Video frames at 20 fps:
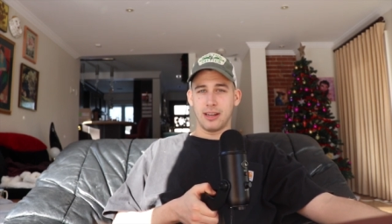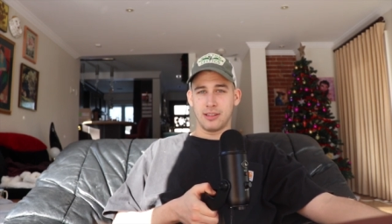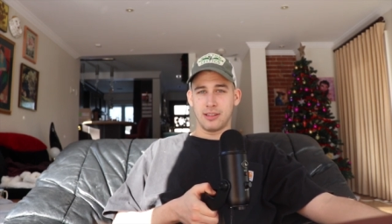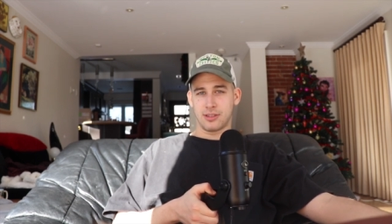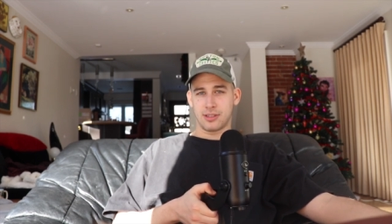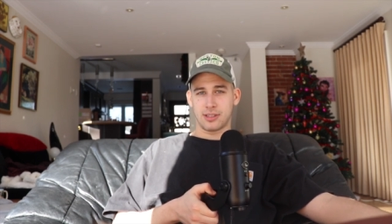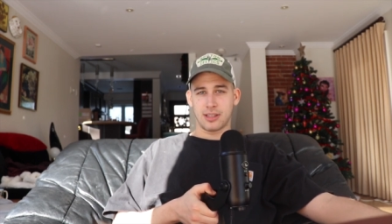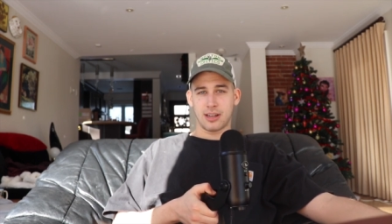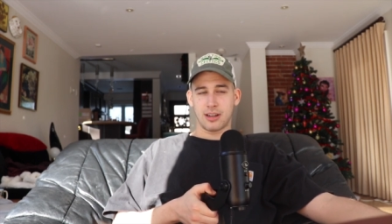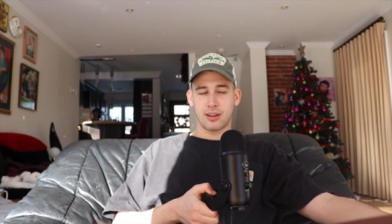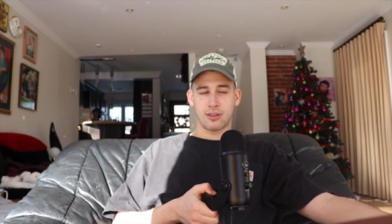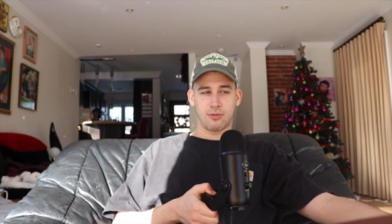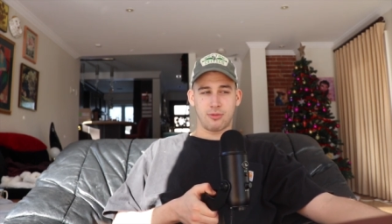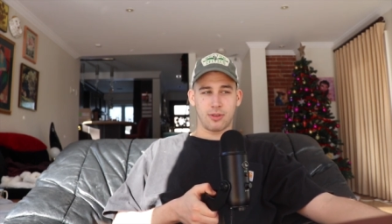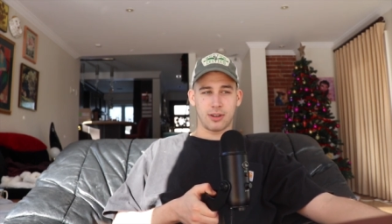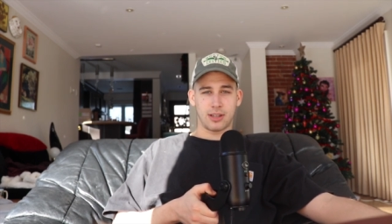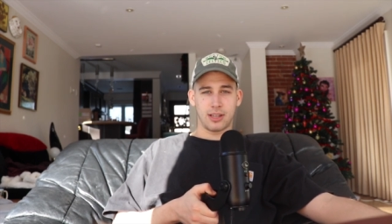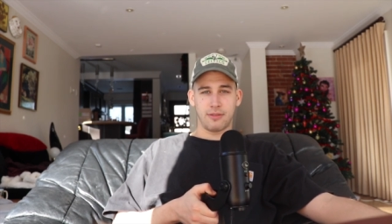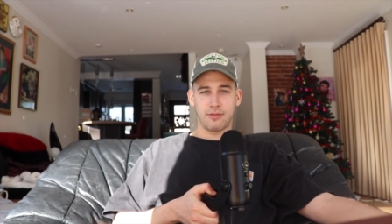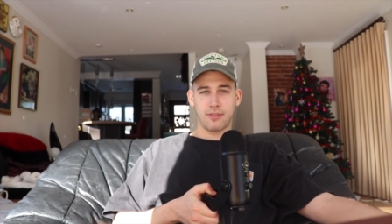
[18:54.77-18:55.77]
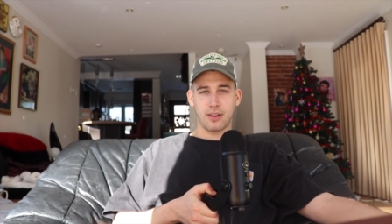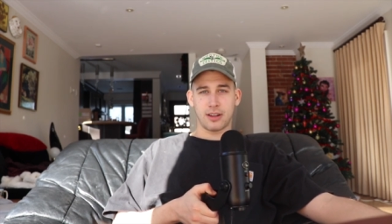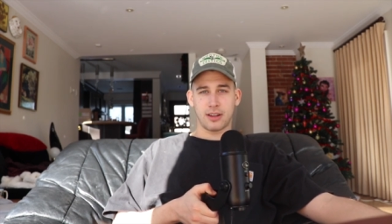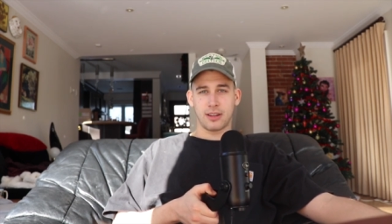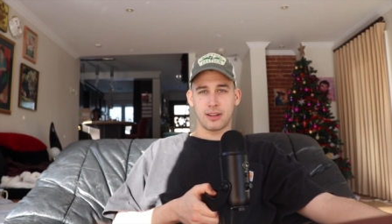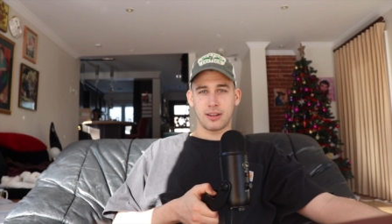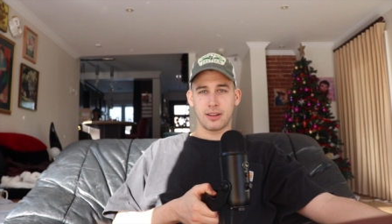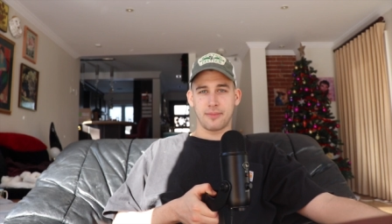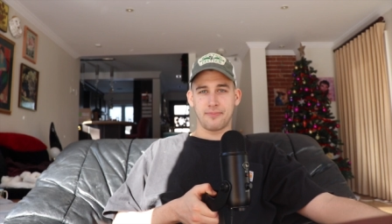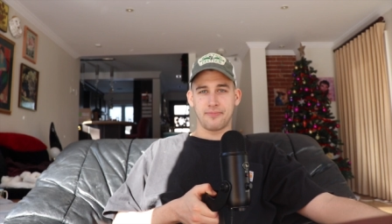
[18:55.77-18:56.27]
He's just like a quirky
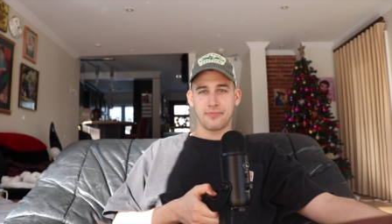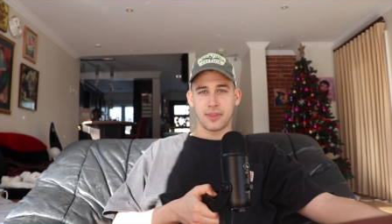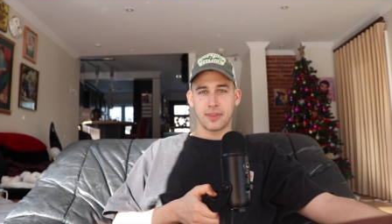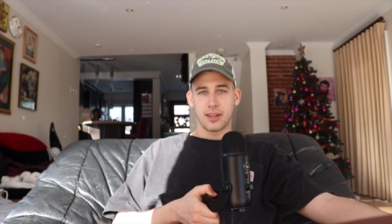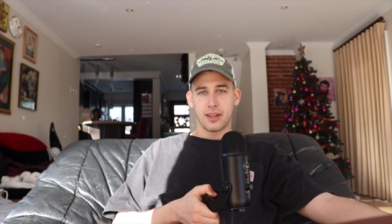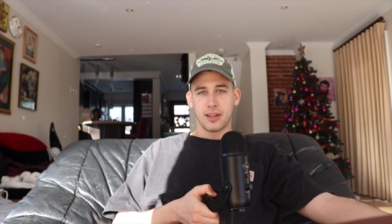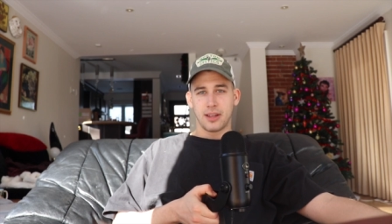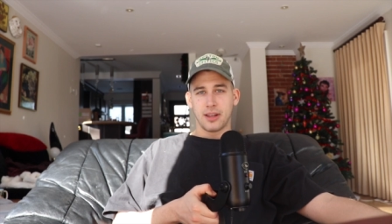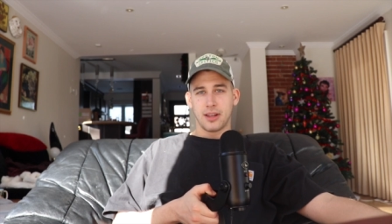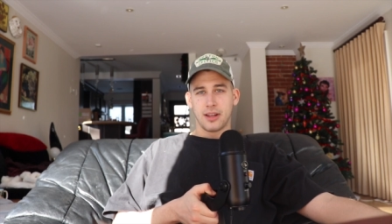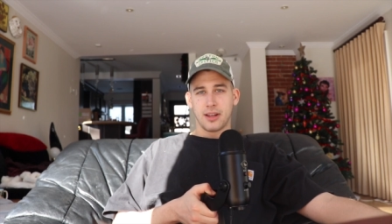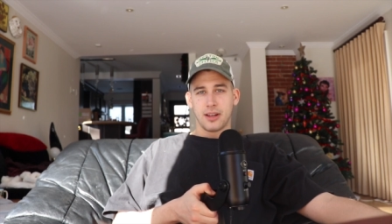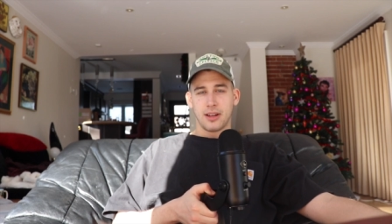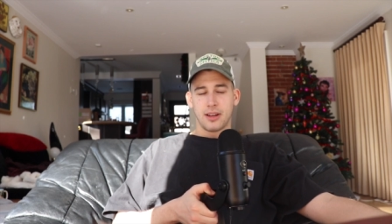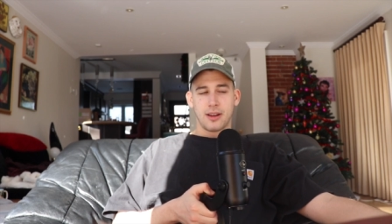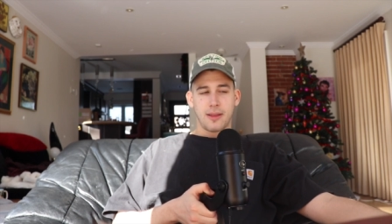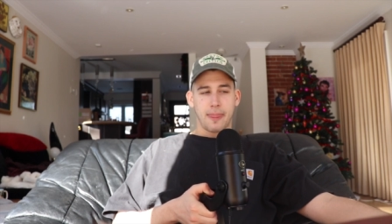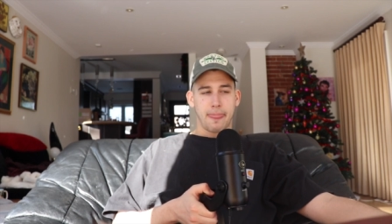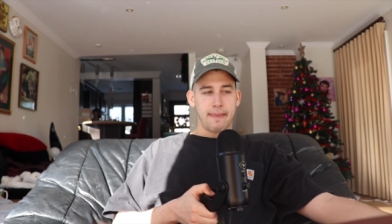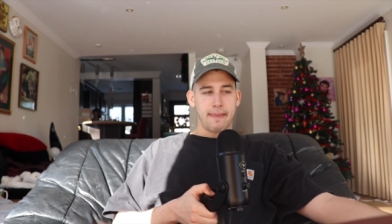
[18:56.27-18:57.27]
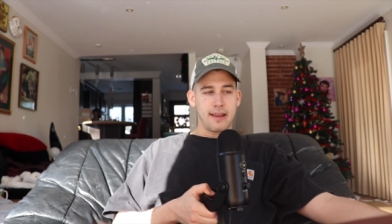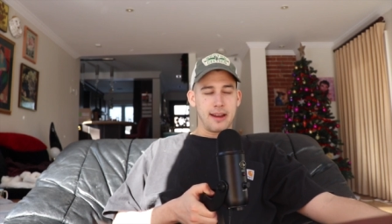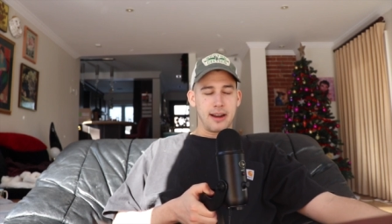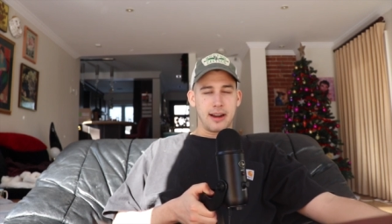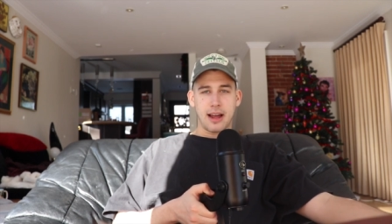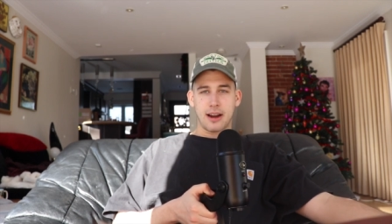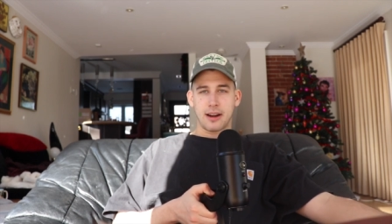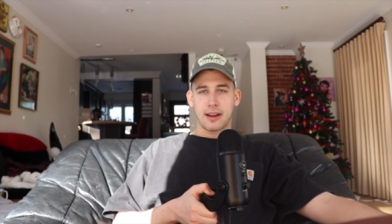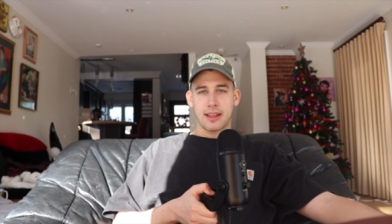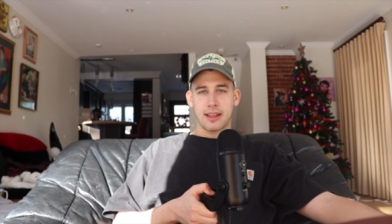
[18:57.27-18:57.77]
fucking in
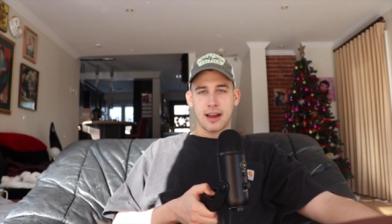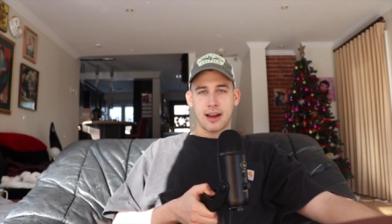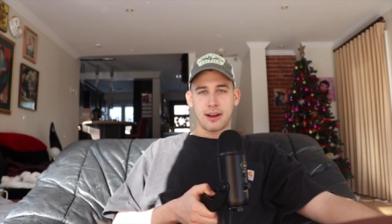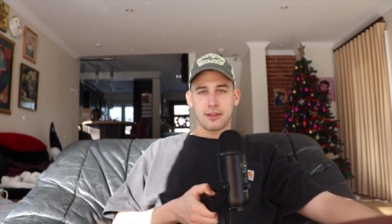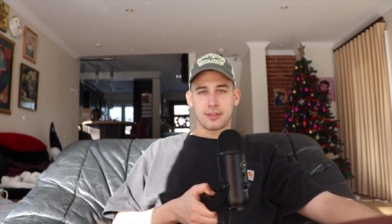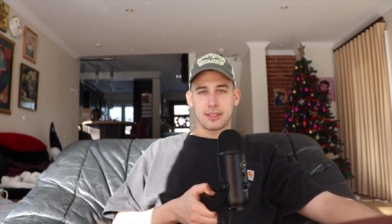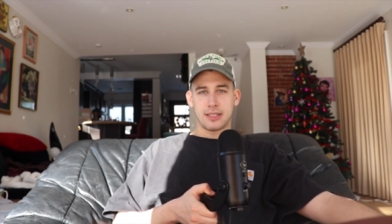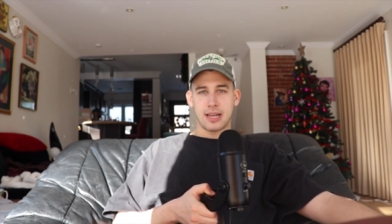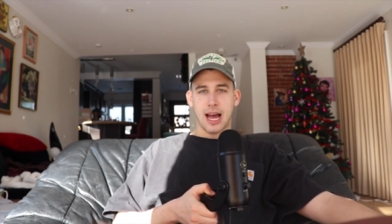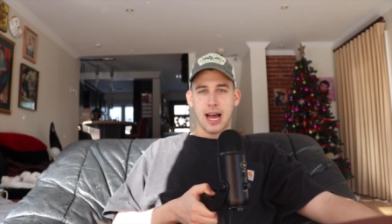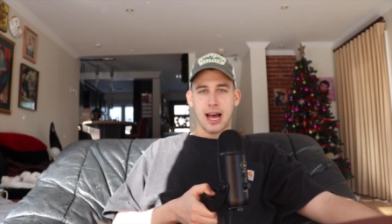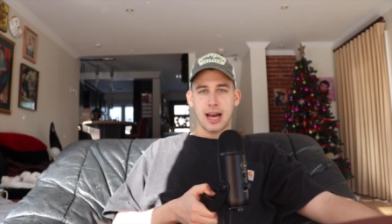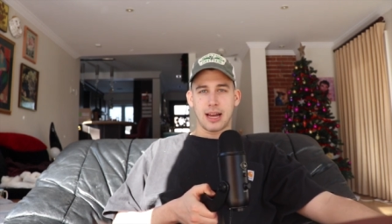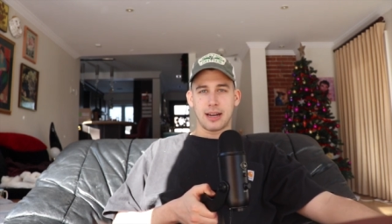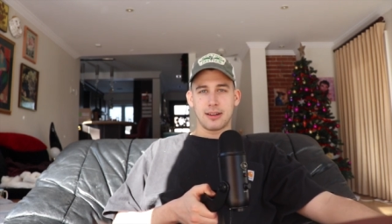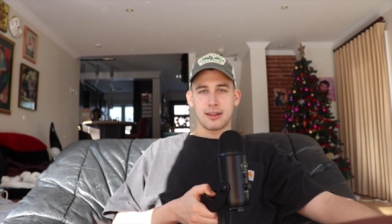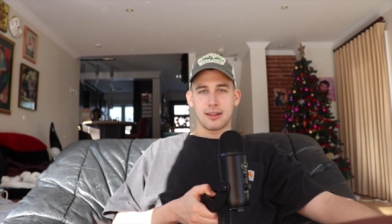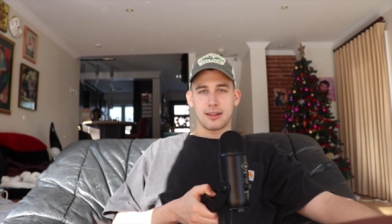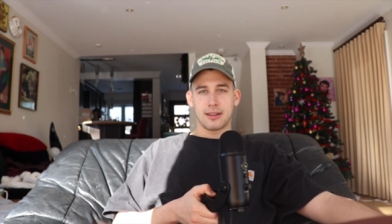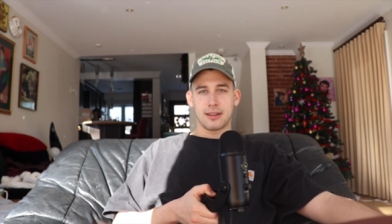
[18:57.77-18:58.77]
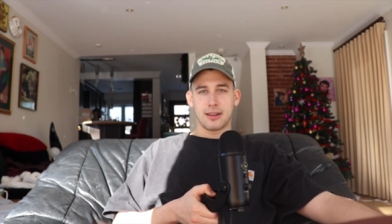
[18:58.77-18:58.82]
and out of the house dad.